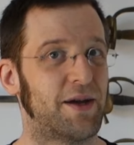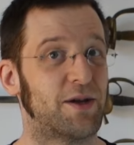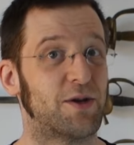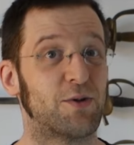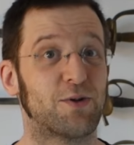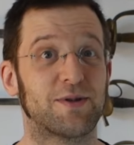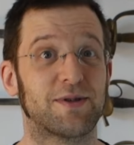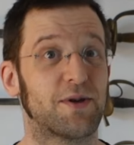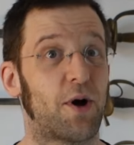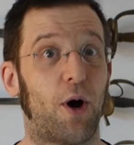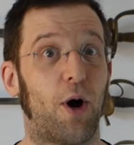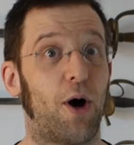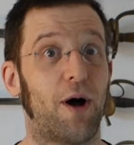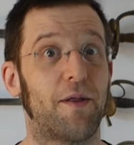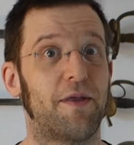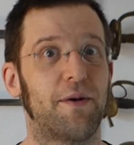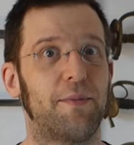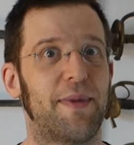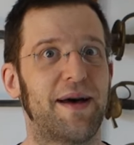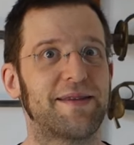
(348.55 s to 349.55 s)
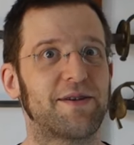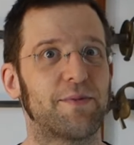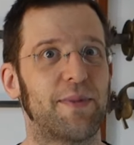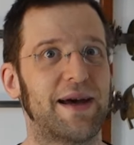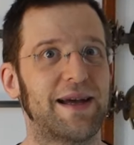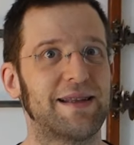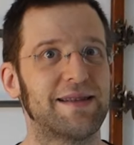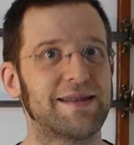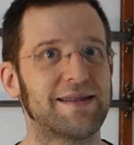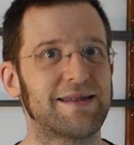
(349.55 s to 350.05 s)
use all the
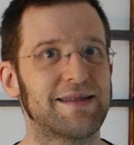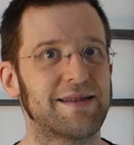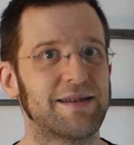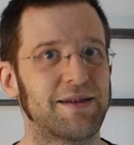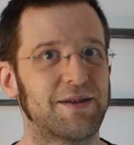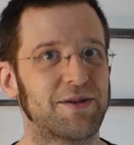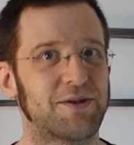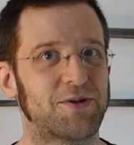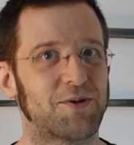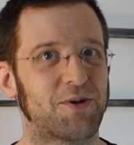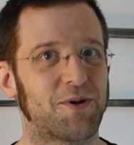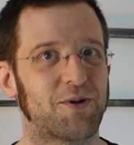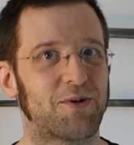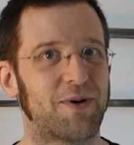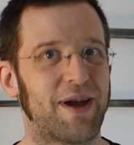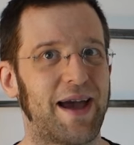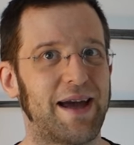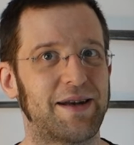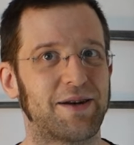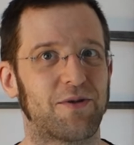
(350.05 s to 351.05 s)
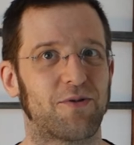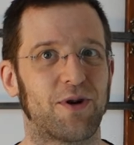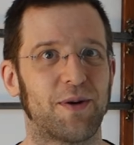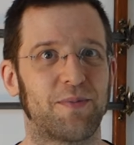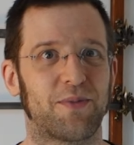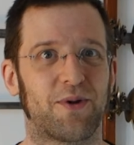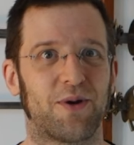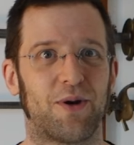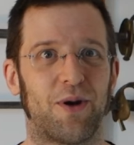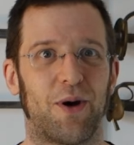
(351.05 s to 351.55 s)
measurements to create a
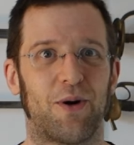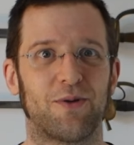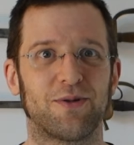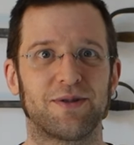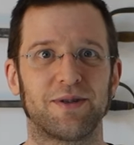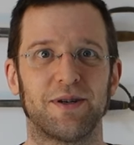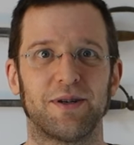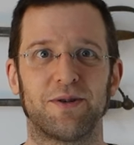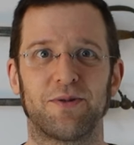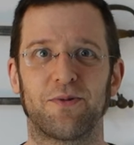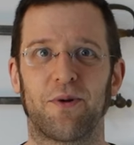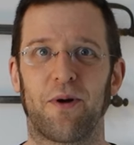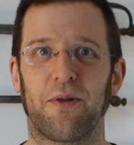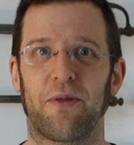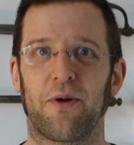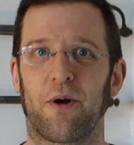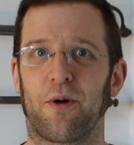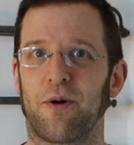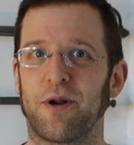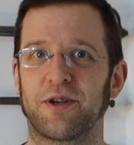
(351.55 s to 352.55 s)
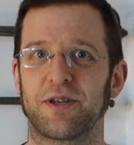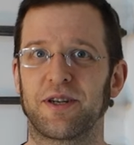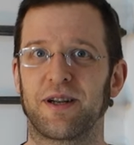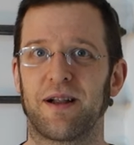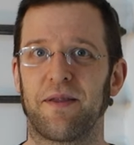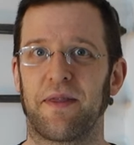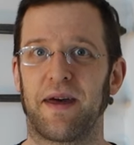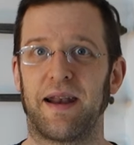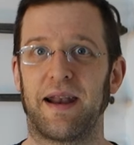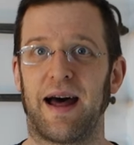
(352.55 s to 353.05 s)
grip closer to the
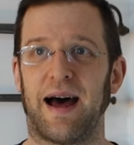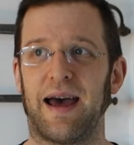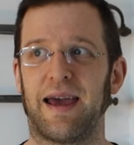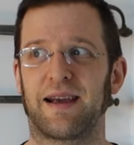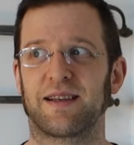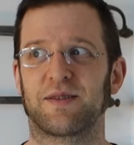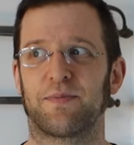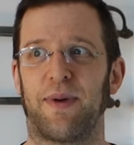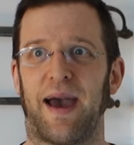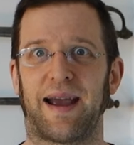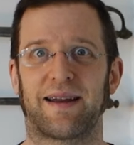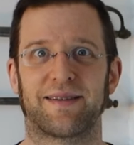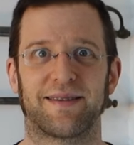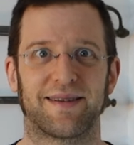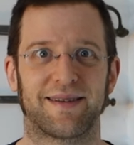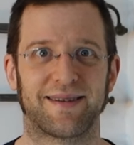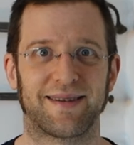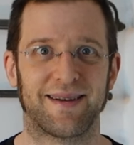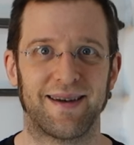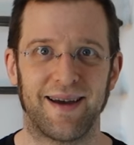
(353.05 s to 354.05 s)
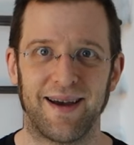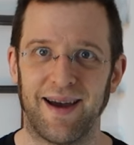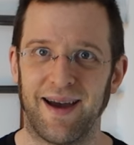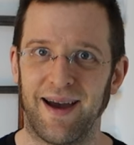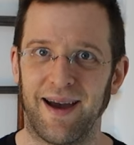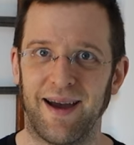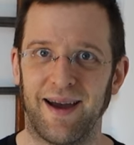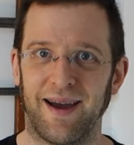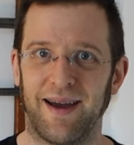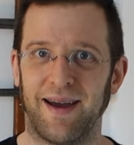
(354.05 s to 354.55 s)
original than I expected.
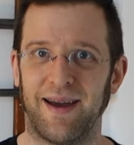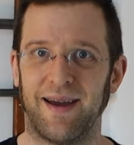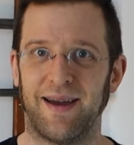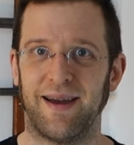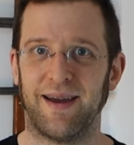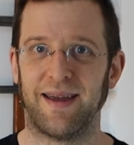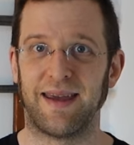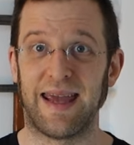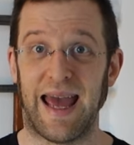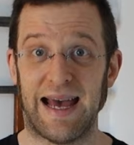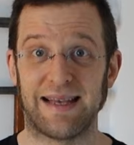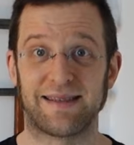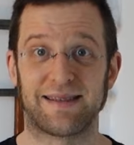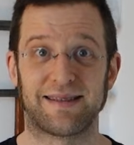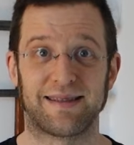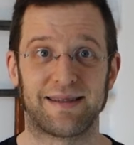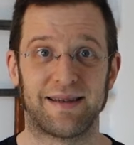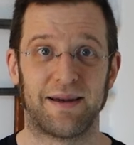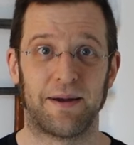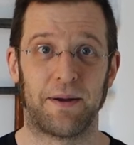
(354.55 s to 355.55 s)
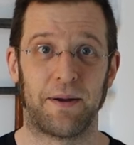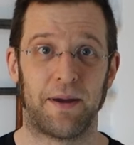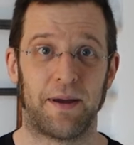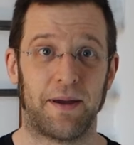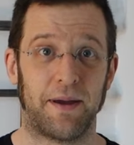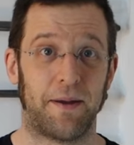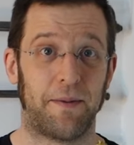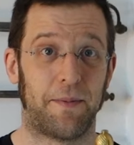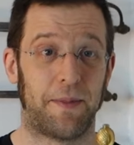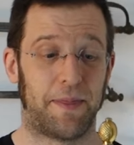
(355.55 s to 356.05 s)
Yes,
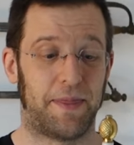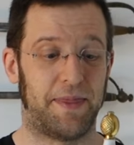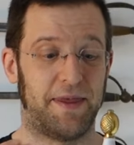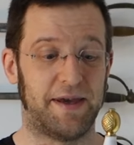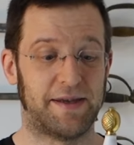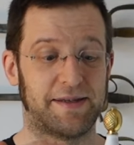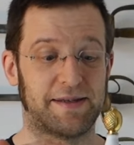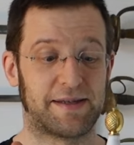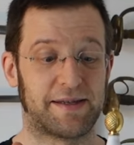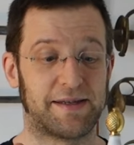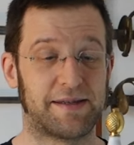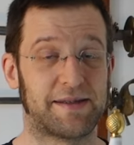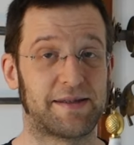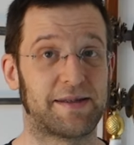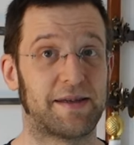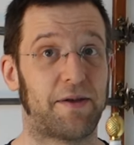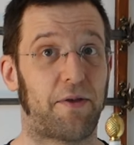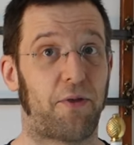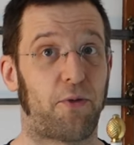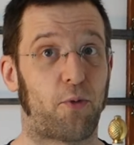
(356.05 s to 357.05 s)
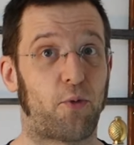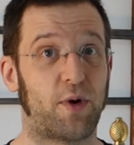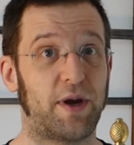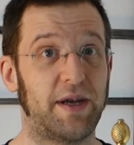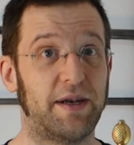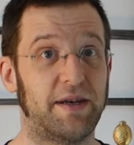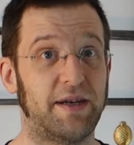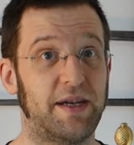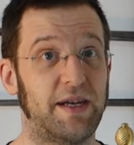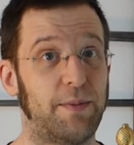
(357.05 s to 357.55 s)
this is
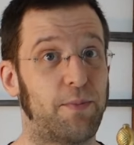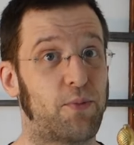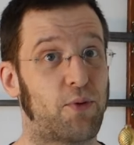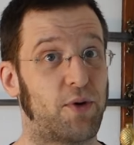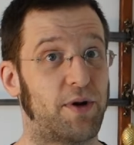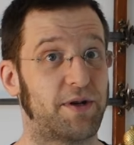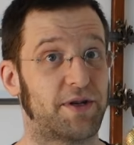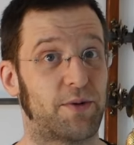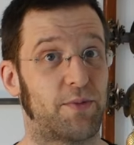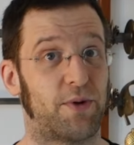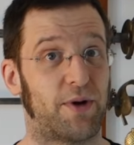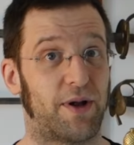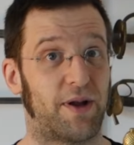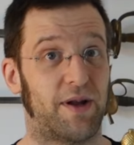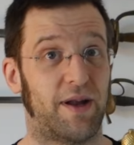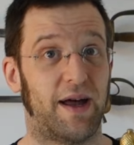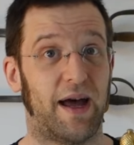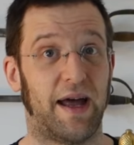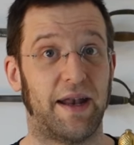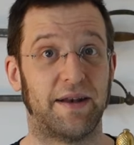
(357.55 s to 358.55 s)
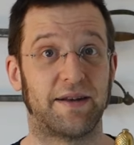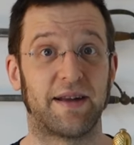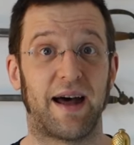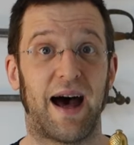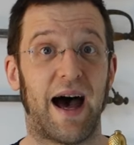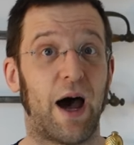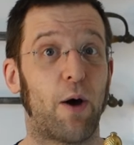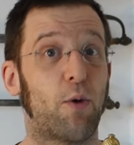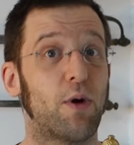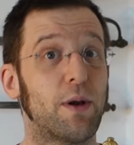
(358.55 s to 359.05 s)
3D printable, and
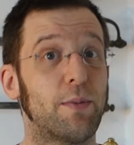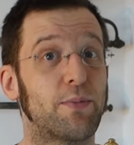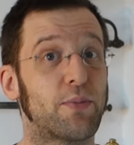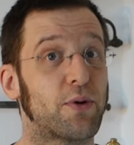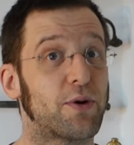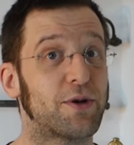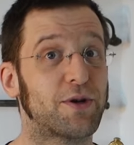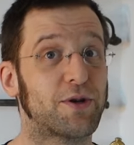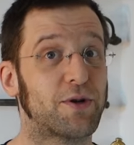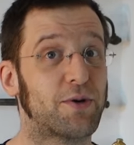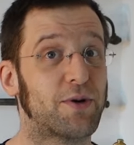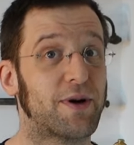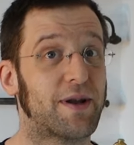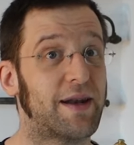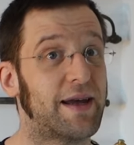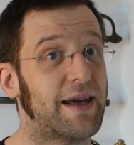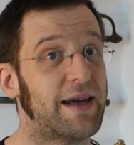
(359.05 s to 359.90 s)
I will put you a